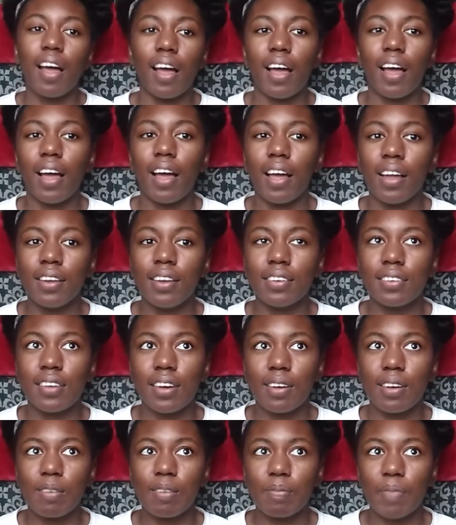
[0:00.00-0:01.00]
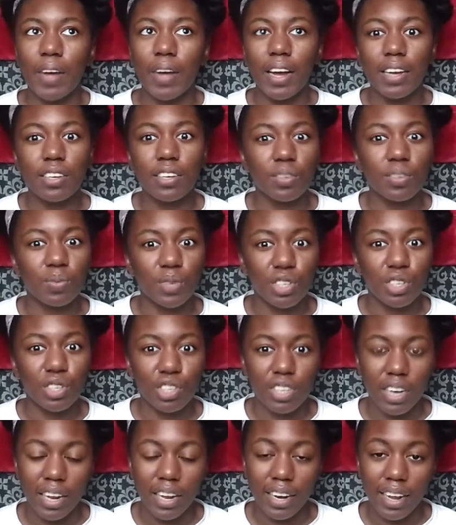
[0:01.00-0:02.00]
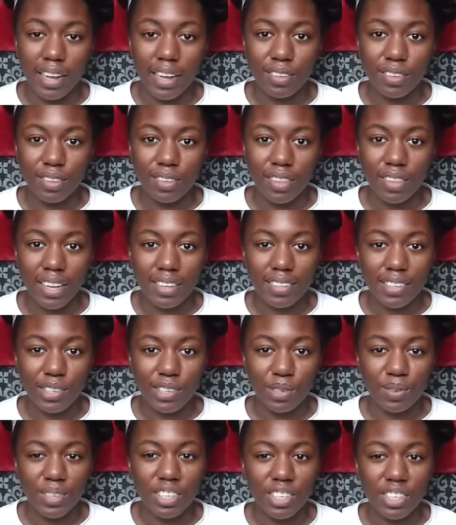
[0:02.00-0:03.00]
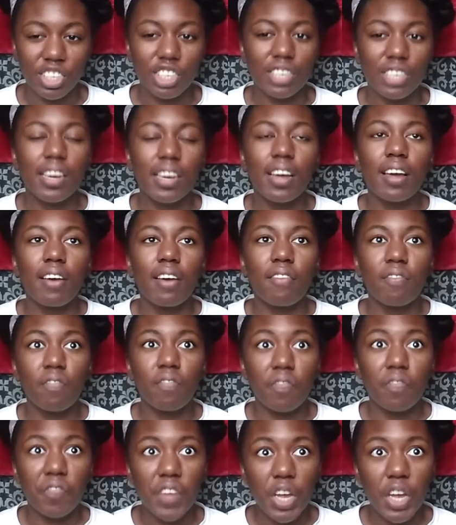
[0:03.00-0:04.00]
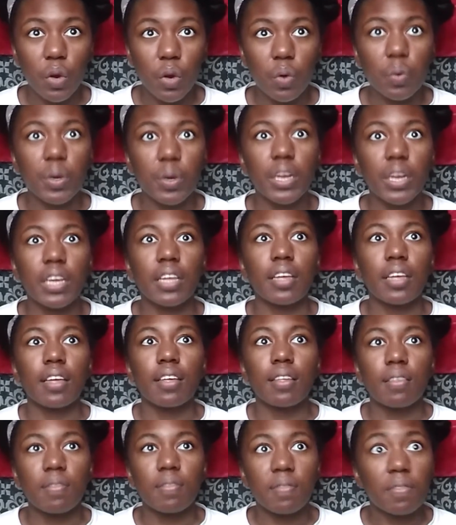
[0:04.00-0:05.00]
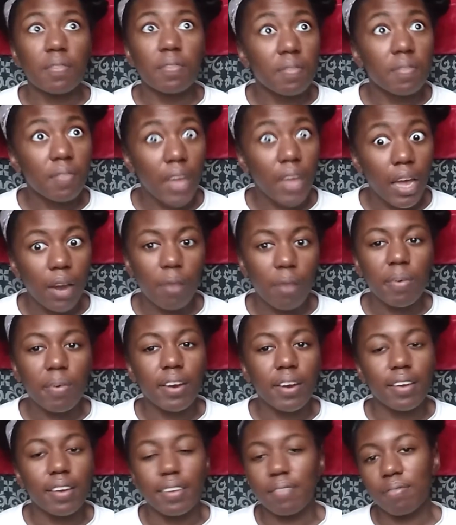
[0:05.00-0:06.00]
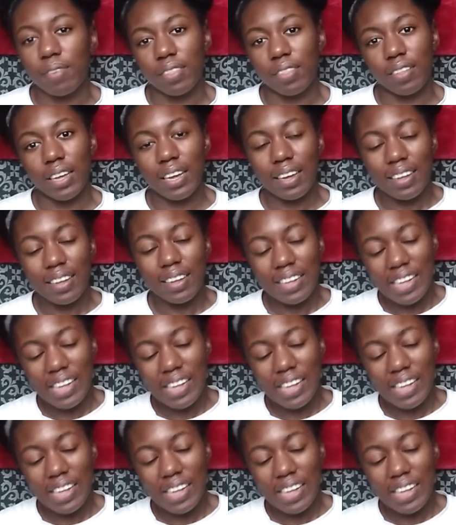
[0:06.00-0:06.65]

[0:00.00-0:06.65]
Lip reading: And I just wish that I had handled that situation very, very differently.